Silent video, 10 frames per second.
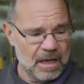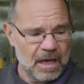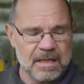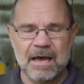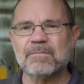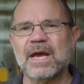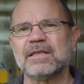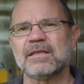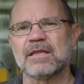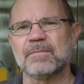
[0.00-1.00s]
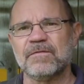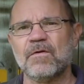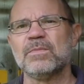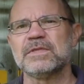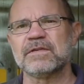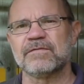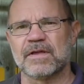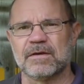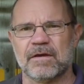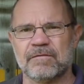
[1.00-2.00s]
and that meant that the performance of
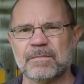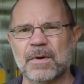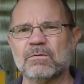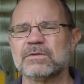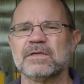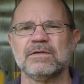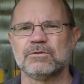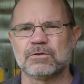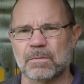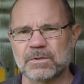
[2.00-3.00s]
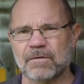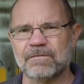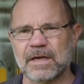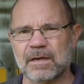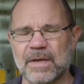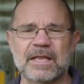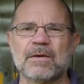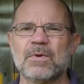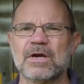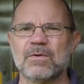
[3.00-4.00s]
the, of the bolts dropped off a little bit.
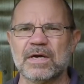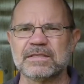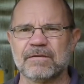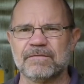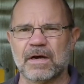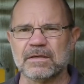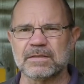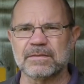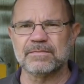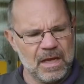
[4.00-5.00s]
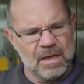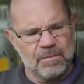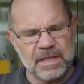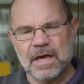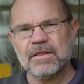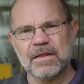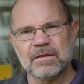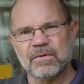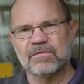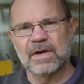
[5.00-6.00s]
They weren't quite so fast. But the other thing
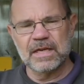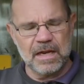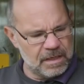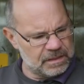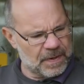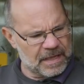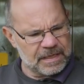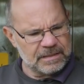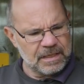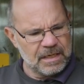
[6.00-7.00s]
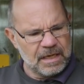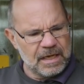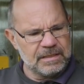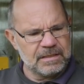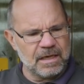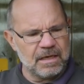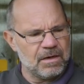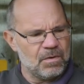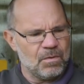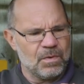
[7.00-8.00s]
that we've really learnt about this is that
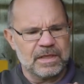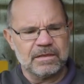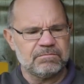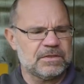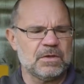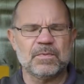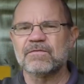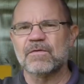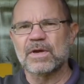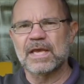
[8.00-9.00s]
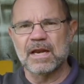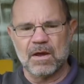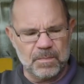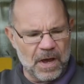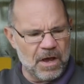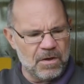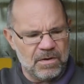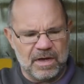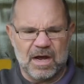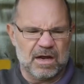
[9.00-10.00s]
with a 2.4 kilo bow
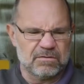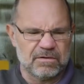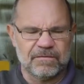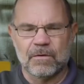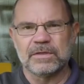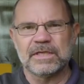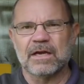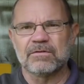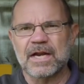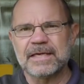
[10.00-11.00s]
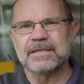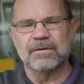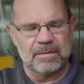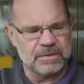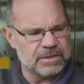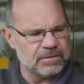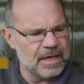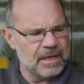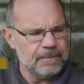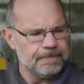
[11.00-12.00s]
and 140, 180 gram string,